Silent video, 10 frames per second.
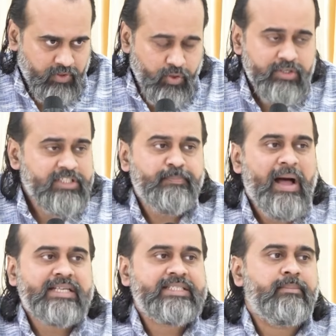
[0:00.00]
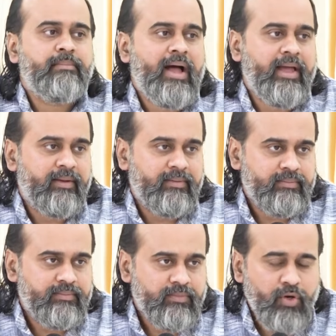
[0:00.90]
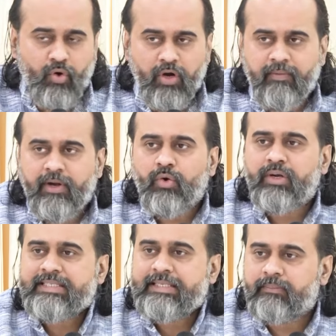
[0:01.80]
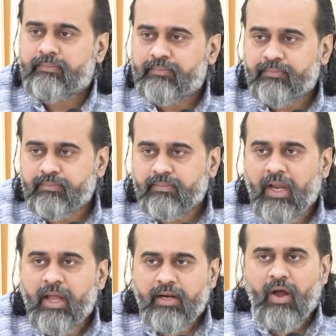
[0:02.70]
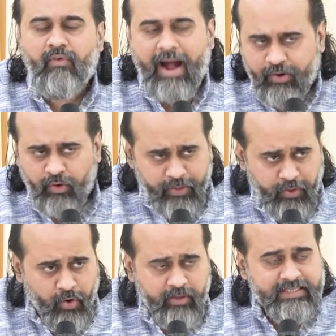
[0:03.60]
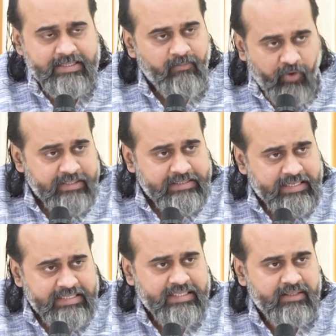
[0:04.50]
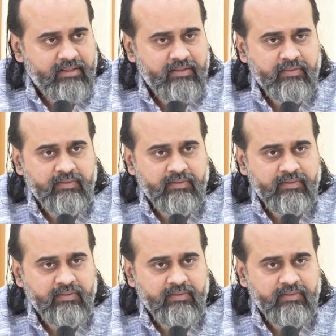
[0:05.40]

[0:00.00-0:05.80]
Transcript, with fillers: You just pass him by. You don't even notice him. Now, why don't you notice him? What is the reason?